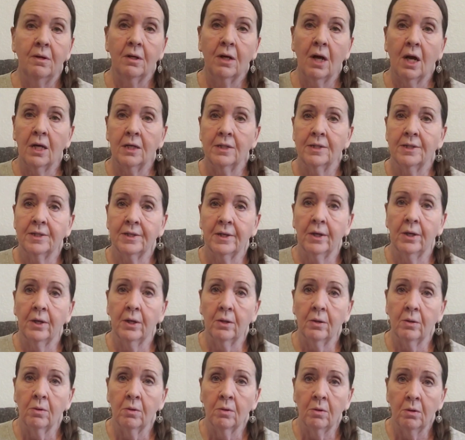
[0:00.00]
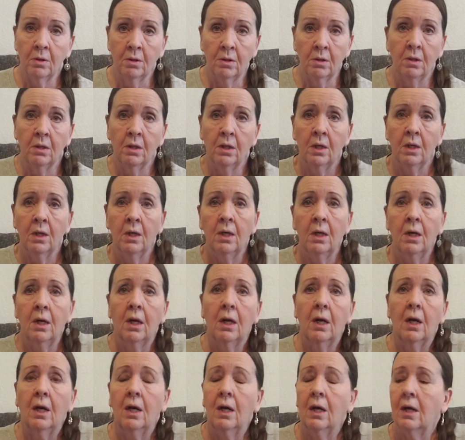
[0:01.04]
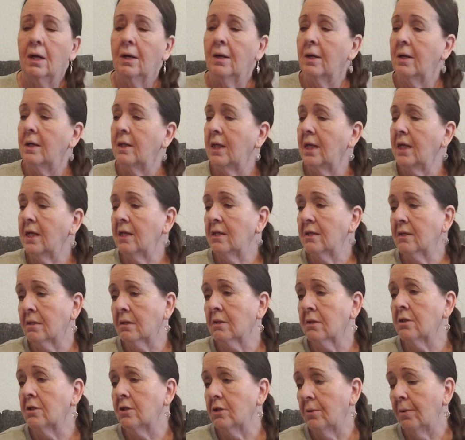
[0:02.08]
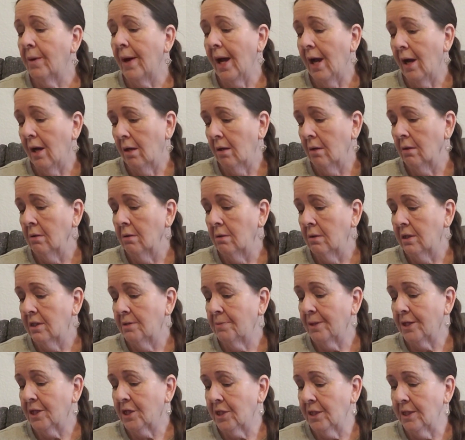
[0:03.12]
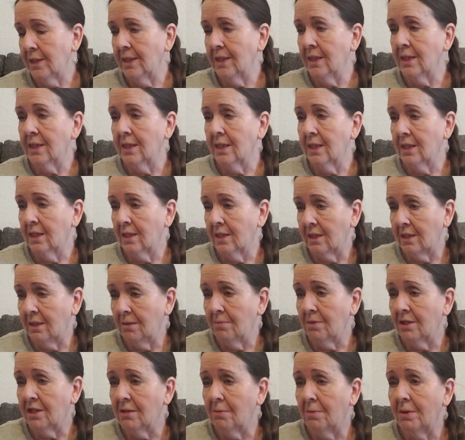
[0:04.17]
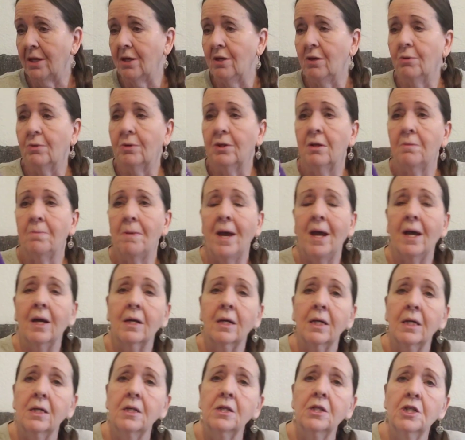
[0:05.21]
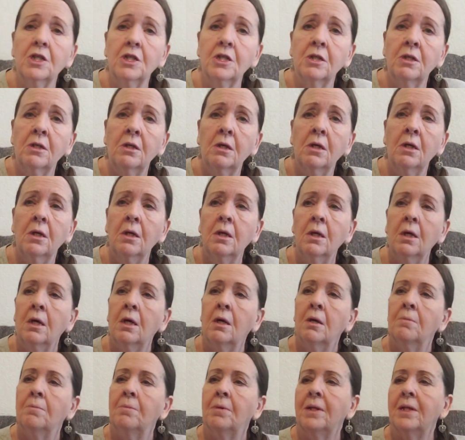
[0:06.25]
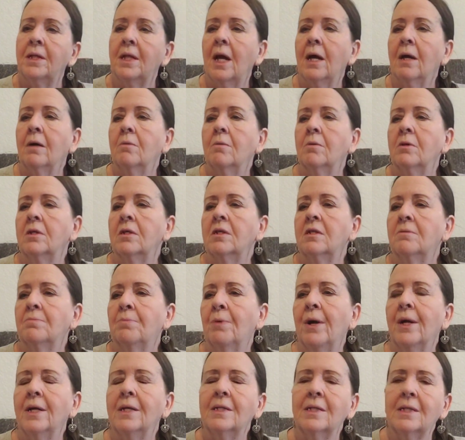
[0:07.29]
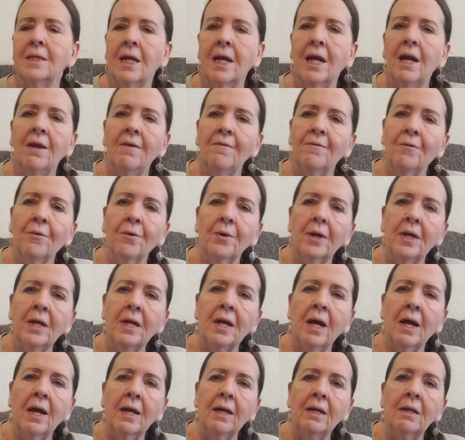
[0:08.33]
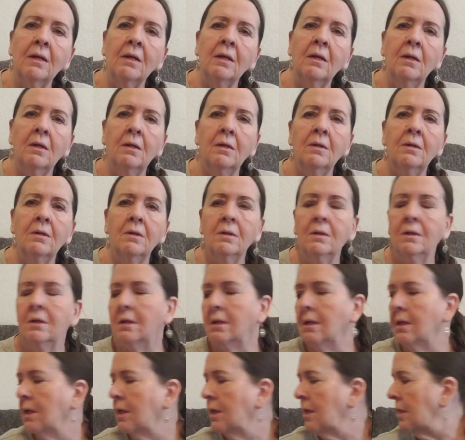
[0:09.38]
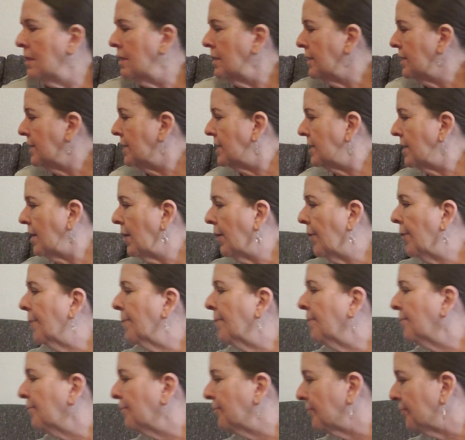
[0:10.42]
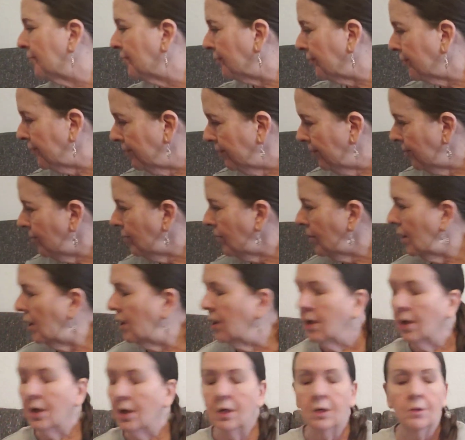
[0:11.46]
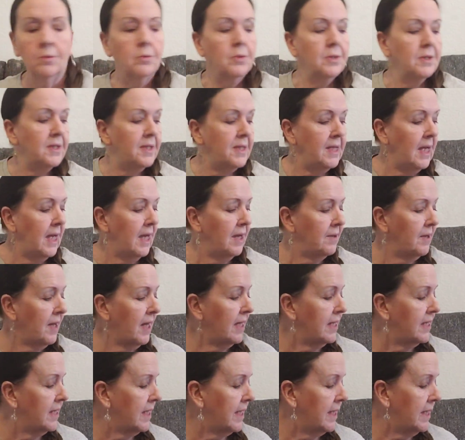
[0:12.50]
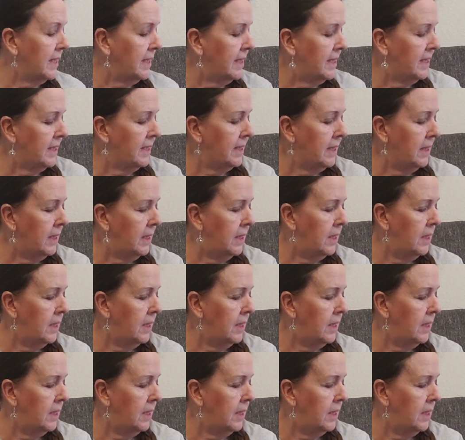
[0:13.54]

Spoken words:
Gonzo. I think this will do well, especially since it seems to be new in the package. But that was priced at $8.49. So we'll see how that does.